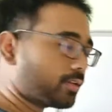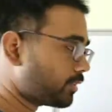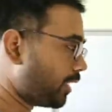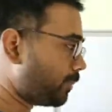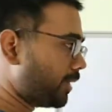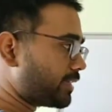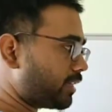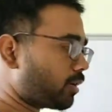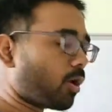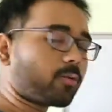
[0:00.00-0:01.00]
that means
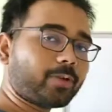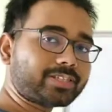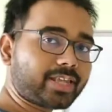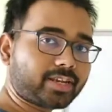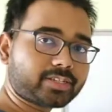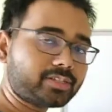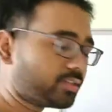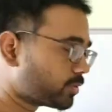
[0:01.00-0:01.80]
in clockwise direction,